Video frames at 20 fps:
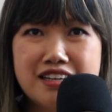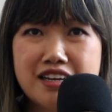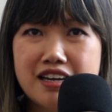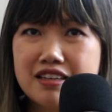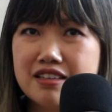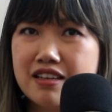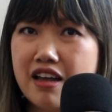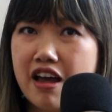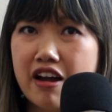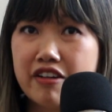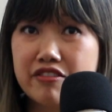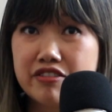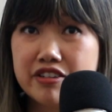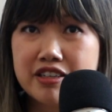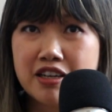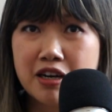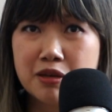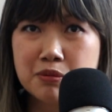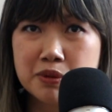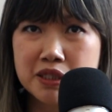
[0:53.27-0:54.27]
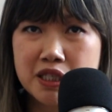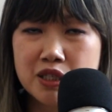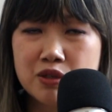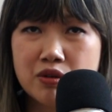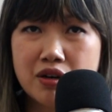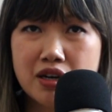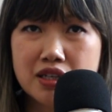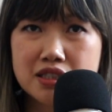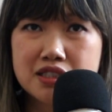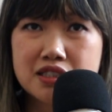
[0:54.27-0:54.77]
and every company
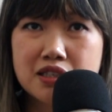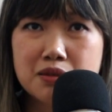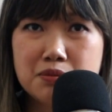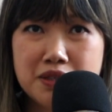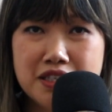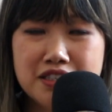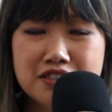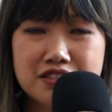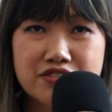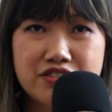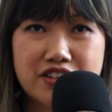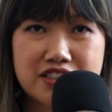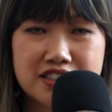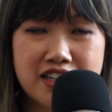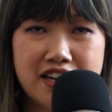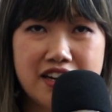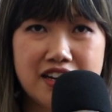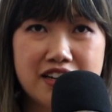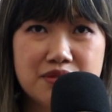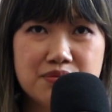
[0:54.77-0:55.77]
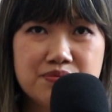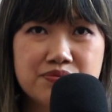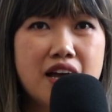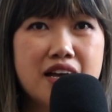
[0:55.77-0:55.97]
wants a piece of our time.